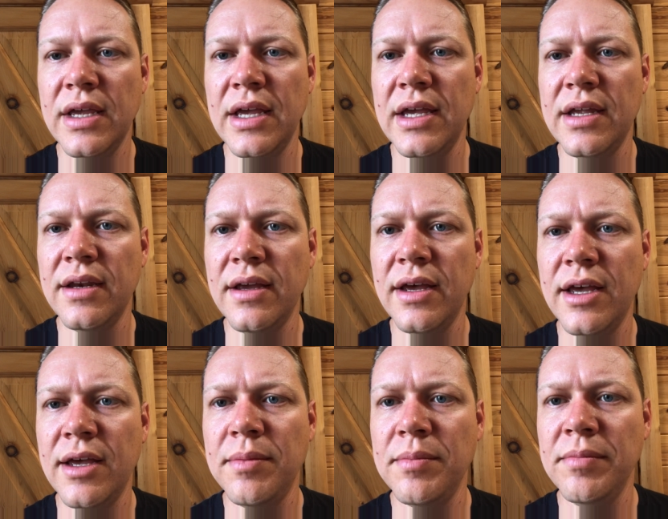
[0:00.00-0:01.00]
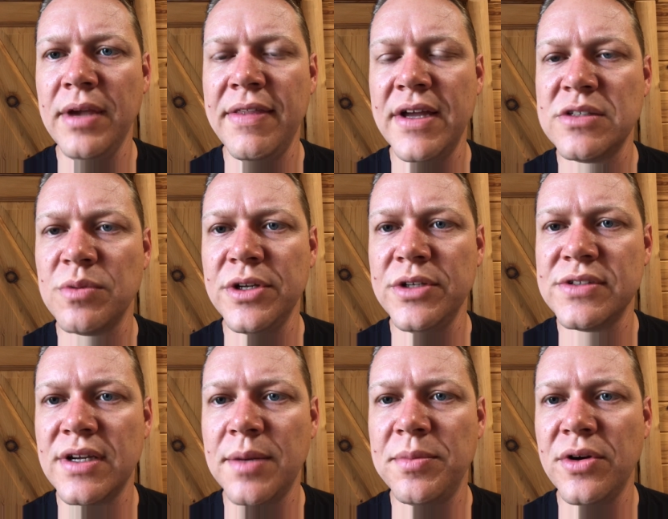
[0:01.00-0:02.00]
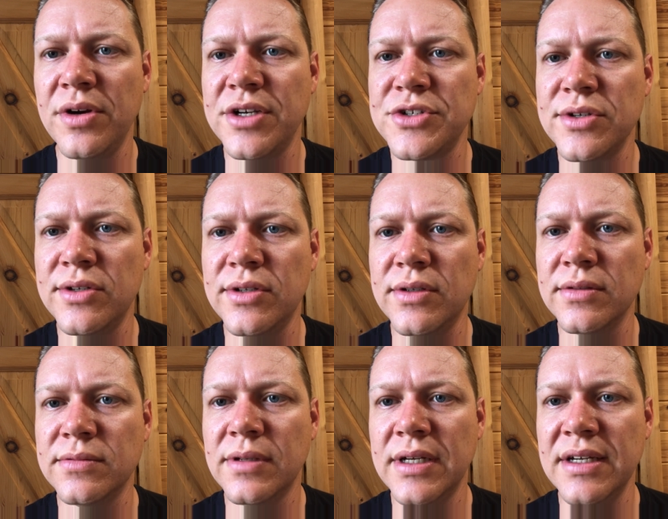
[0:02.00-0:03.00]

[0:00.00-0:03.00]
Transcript: and that's where you set up your initial